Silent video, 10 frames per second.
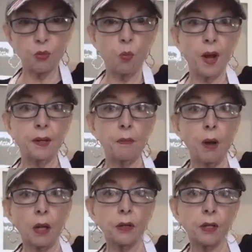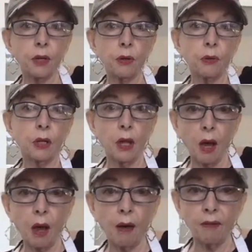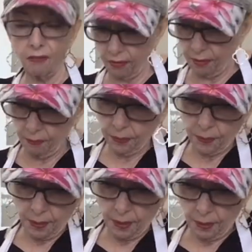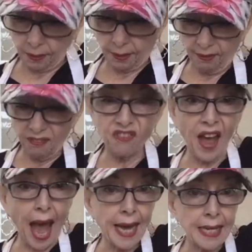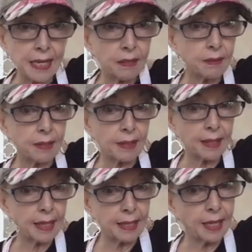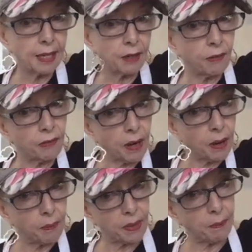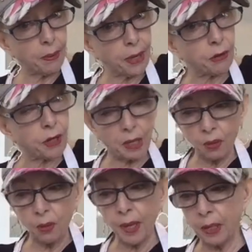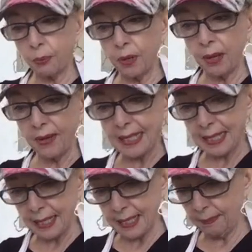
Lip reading: one molecule of fat in here from the buttercream you made previously,